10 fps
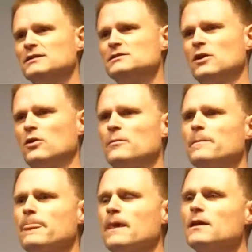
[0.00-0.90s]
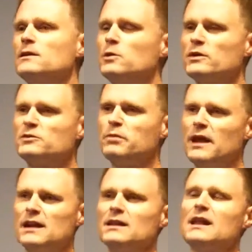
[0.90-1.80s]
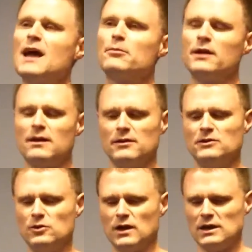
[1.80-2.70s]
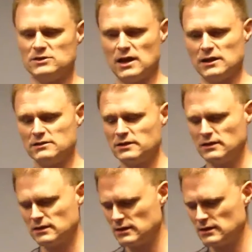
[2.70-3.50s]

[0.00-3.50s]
And so, to explain and elaborate on the do not judge,